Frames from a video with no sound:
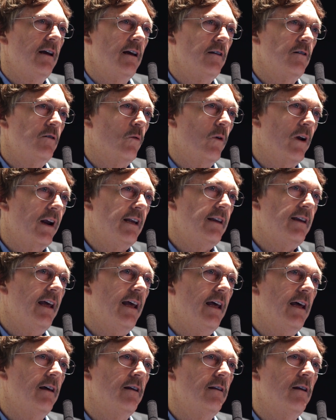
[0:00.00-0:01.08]
In
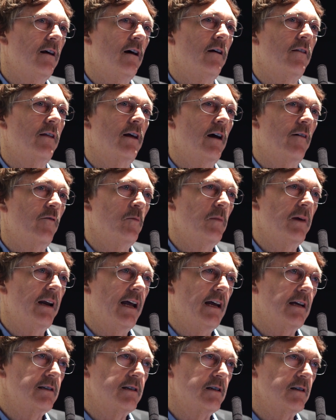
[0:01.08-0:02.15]
2010, the government
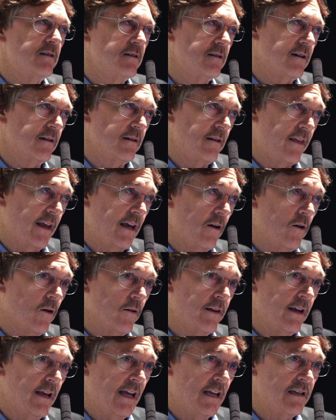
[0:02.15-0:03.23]
has this thing
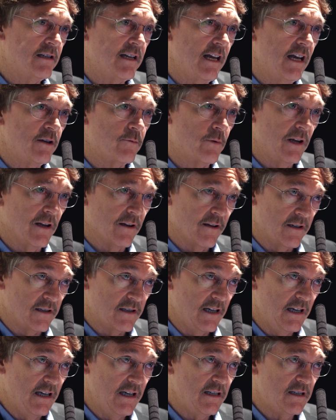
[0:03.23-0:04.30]
called the End-Stage Renal
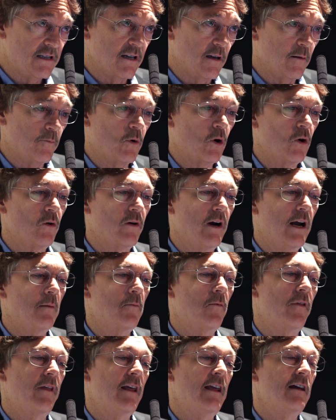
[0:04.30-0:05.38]
Disease
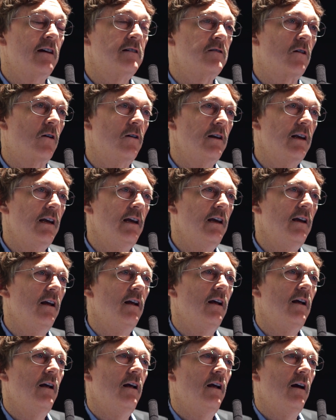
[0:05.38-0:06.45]
Program, or the ESRD.
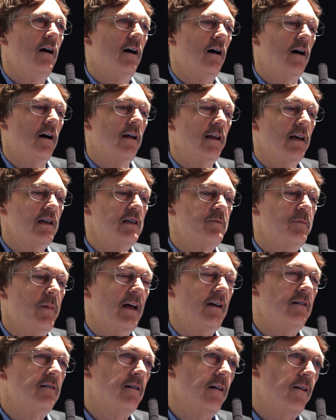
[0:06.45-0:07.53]
They
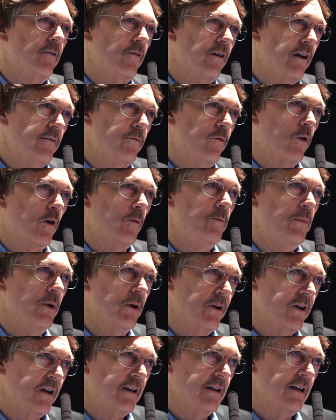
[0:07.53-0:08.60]
spent $34
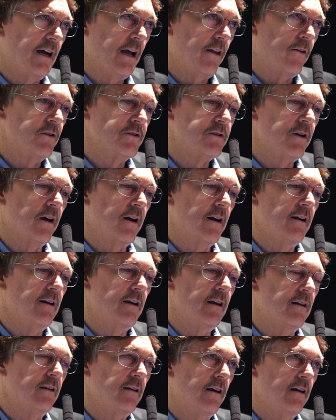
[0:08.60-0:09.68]
billion on
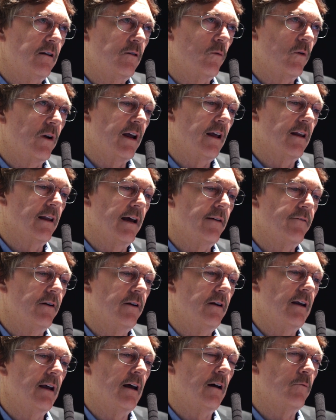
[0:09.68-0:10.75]
it in
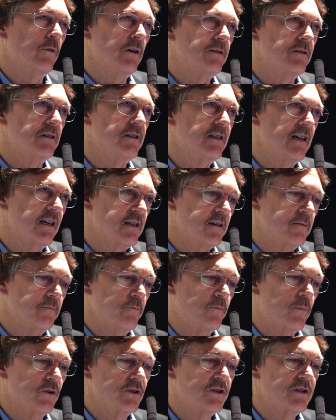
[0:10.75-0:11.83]
2011, which is
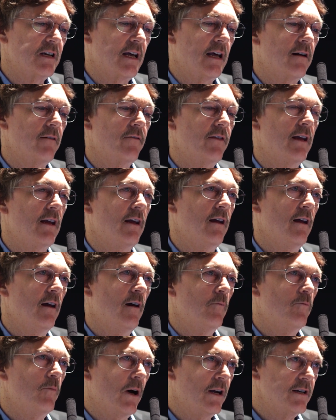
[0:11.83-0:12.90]
6% of the
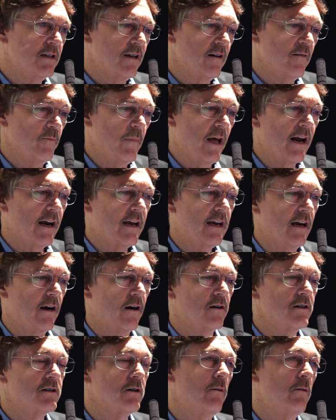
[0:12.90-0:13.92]
budget of Medicare.